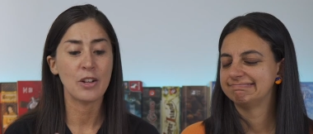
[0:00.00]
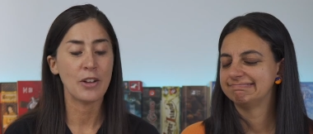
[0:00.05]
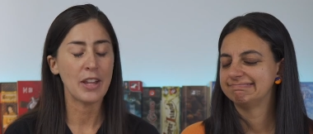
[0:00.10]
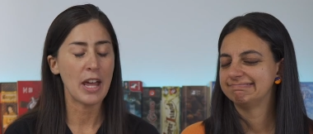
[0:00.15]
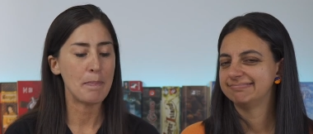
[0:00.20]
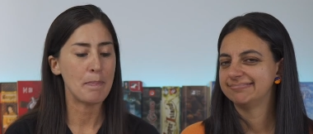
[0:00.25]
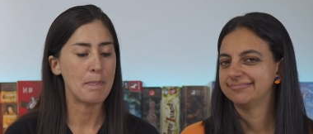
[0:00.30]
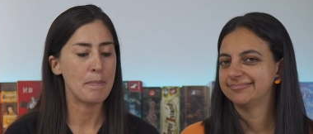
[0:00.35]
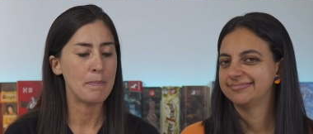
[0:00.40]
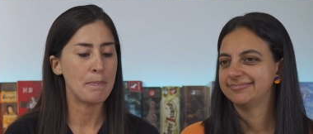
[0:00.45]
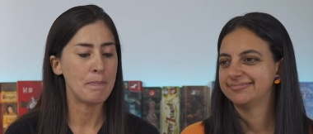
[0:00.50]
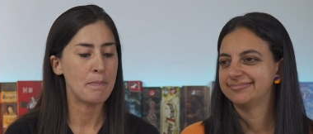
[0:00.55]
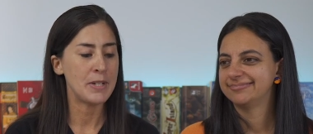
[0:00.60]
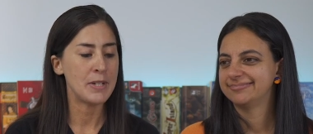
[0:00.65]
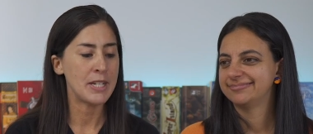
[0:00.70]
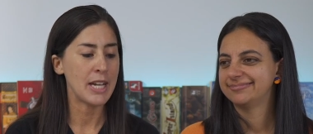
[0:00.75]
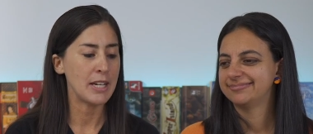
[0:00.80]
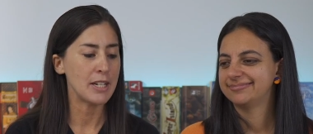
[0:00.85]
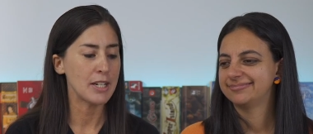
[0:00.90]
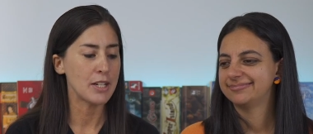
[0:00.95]
Speaker 1: not that
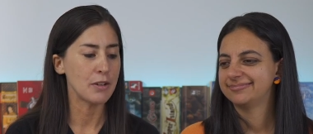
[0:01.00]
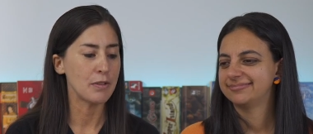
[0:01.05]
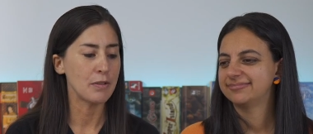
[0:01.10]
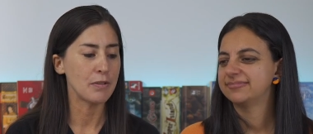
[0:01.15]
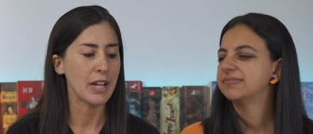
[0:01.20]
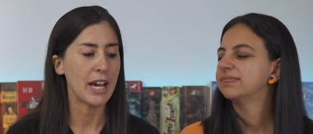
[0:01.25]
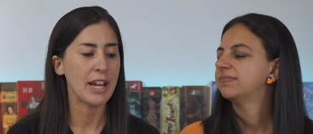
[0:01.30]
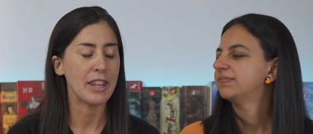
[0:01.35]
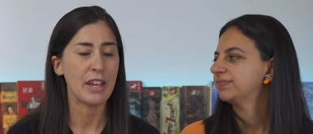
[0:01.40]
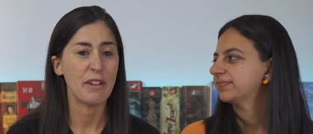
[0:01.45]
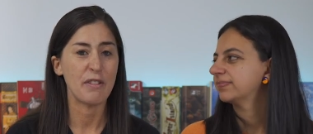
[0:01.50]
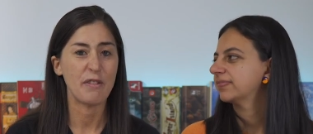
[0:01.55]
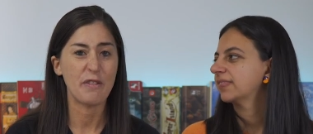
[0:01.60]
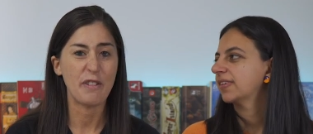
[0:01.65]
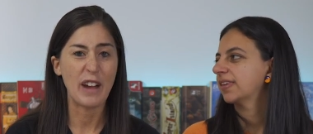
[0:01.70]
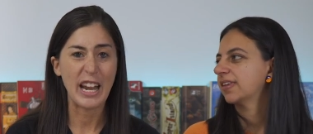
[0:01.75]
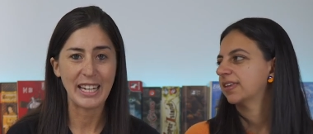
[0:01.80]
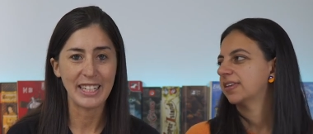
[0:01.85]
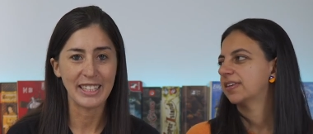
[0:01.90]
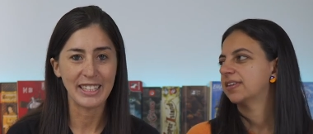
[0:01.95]
sense of like they're
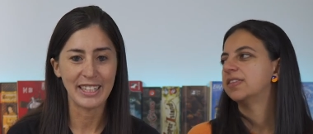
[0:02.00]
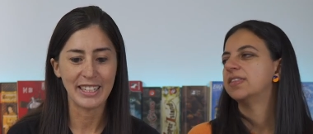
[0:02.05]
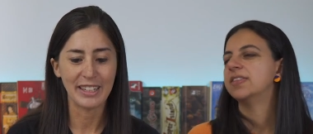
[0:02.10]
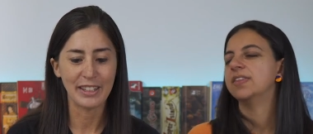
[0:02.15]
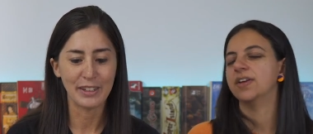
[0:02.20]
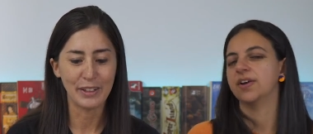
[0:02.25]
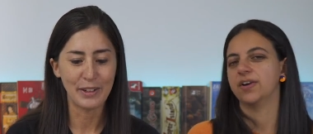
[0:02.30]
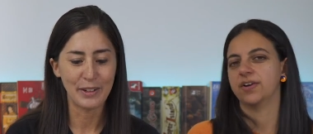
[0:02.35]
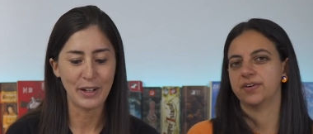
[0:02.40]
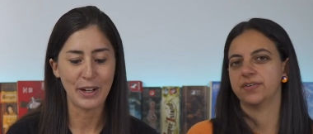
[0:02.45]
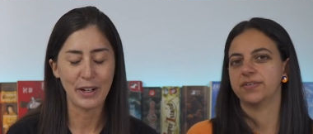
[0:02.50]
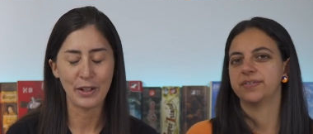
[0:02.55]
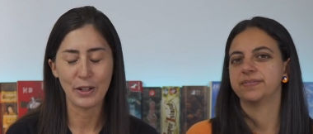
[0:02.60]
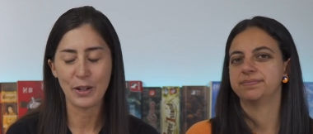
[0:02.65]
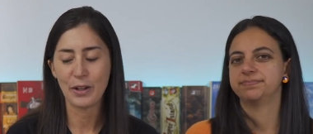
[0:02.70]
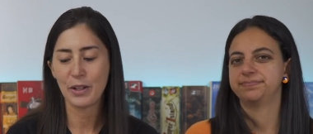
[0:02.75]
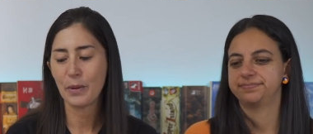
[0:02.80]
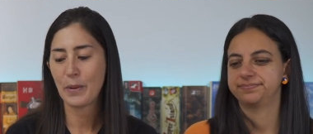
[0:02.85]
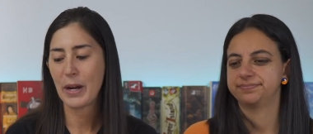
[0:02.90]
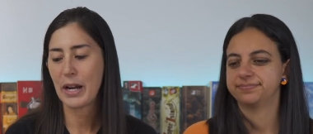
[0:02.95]
failing no. along,
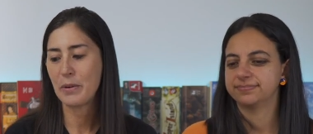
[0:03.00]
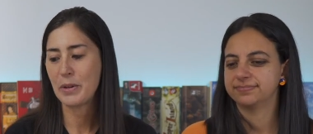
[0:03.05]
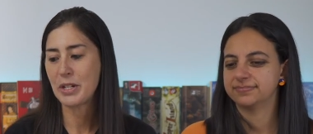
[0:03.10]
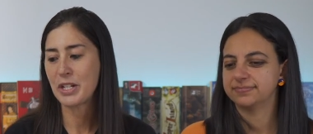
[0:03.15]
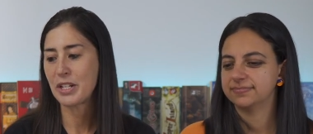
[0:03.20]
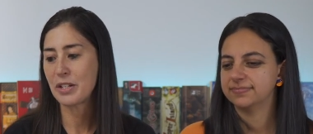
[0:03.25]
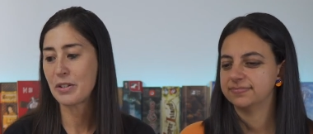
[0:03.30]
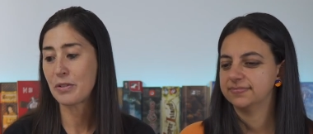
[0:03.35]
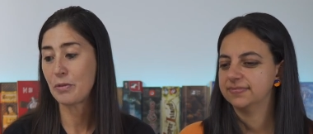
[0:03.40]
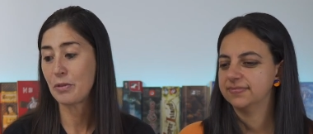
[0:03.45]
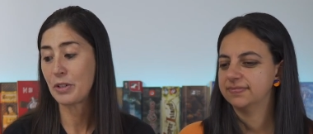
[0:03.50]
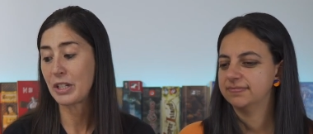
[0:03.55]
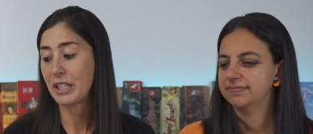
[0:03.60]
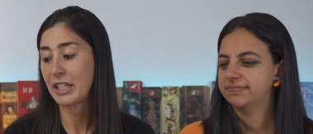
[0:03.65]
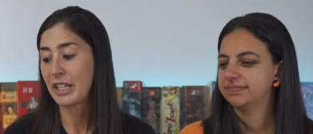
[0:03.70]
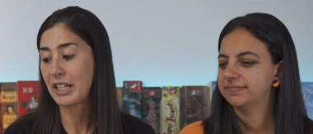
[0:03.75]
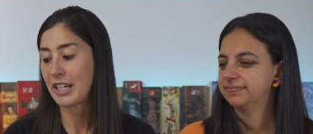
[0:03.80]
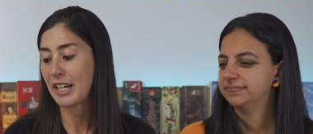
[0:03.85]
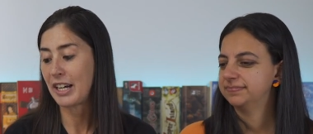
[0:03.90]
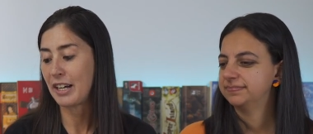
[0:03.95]
along the way, which is
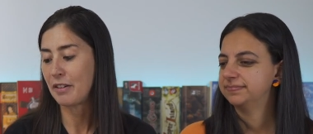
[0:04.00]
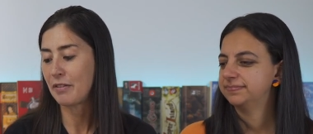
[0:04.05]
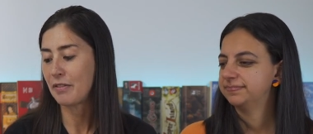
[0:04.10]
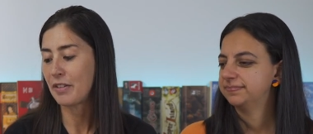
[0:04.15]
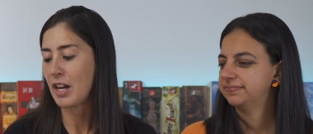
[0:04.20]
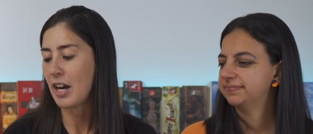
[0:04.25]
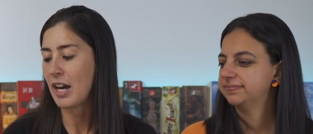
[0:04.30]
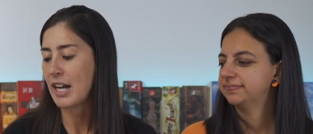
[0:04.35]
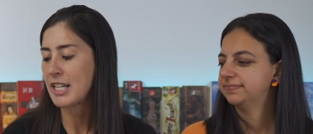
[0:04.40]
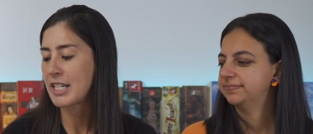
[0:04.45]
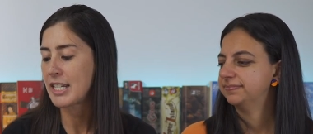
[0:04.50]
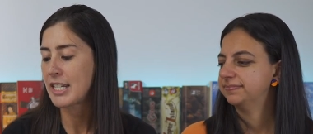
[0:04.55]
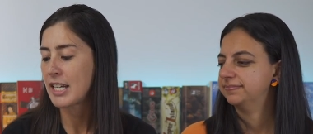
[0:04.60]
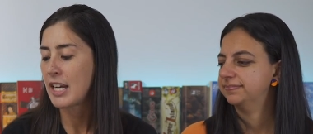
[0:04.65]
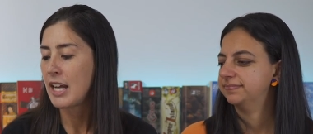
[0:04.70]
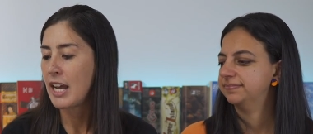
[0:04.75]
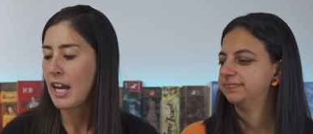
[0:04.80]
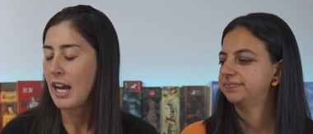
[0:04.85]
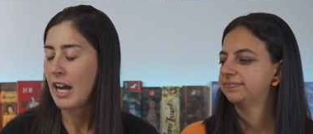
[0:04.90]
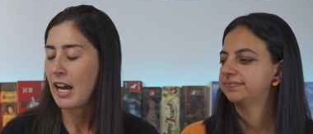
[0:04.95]
really kind of nice. Mm.
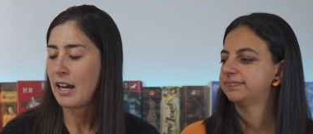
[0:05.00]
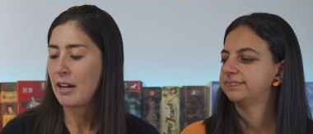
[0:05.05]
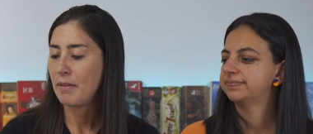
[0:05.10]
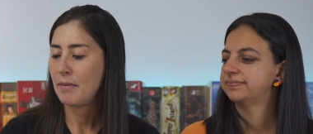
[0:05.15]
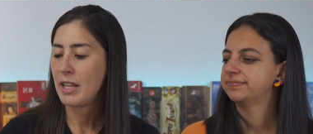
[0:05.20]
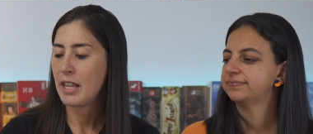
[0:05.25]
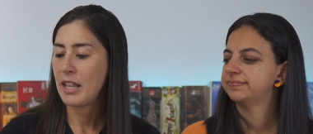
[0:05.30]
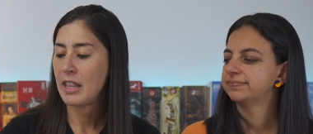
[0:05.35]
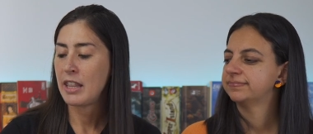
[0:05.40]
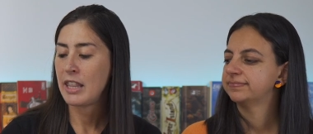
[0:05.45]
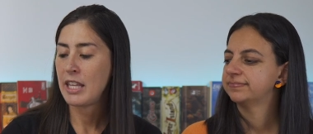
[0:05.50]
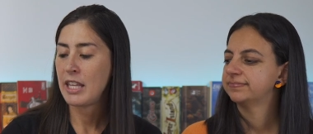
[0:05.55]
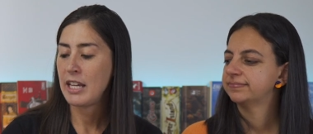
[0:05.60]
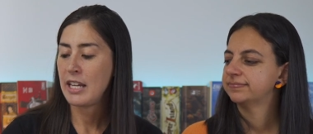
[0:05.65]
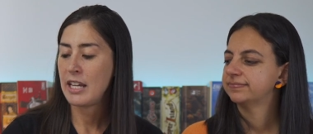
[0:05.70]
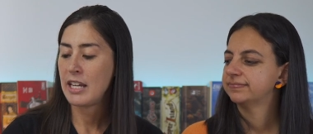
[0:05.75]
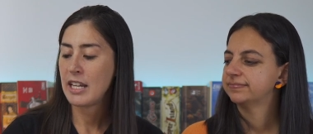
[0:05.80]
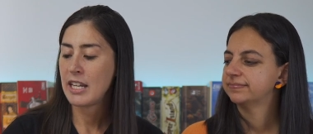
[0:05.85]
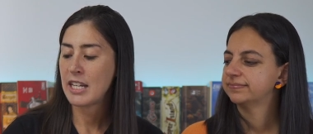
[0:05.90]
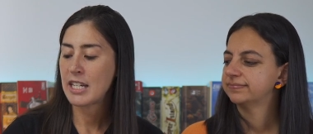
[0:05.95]
Um,
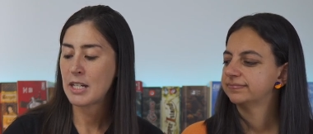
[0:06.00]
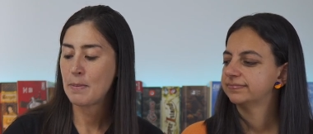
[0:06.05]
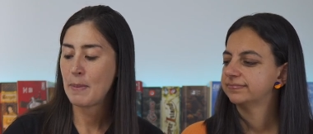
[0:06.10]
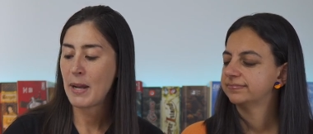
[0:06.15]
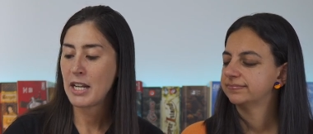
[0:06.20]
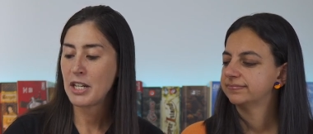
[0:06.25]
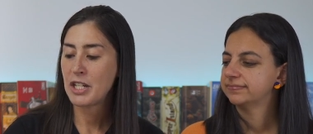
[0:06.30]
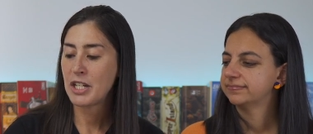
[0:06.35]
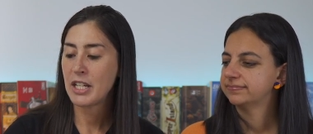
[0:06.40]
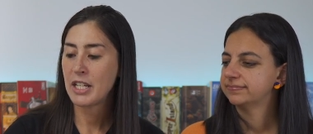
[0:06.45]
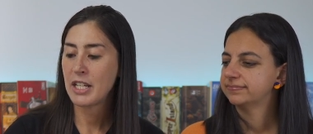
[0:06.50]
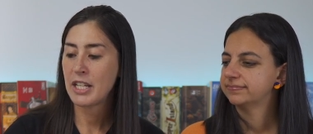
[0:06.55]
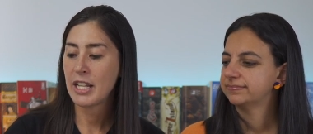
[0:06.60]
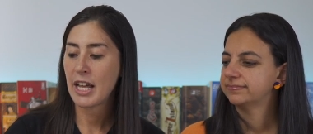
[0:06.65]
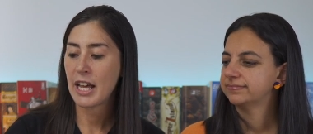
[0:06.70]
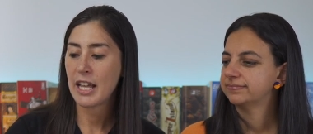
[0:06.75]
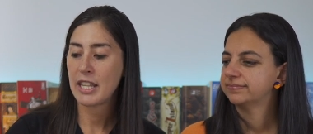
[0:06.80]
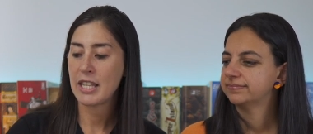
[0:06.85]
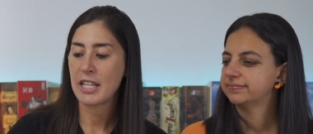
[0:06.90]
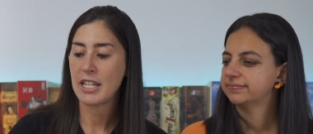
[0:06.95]
the expansion
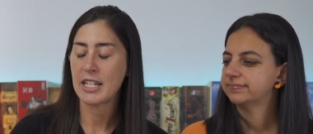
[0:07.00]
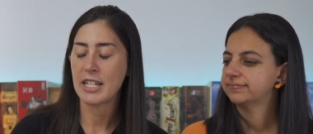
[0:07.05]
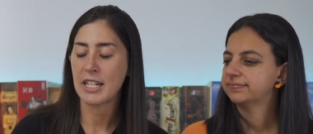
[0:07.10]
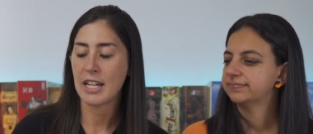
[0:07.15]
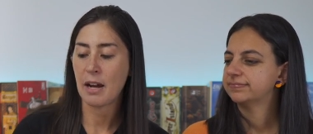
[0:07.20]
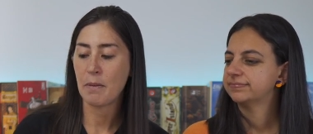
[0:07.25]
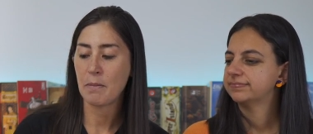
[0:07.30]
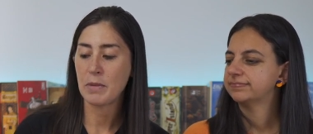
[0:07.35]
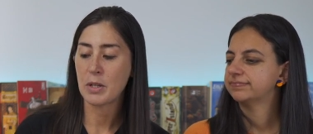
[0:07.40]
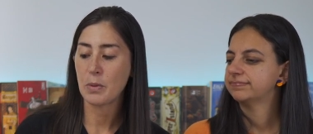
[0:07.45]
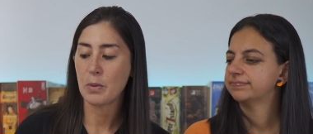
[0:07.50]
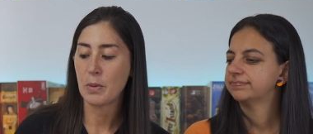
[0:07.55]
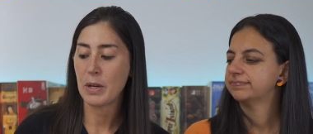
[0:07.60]
that this comes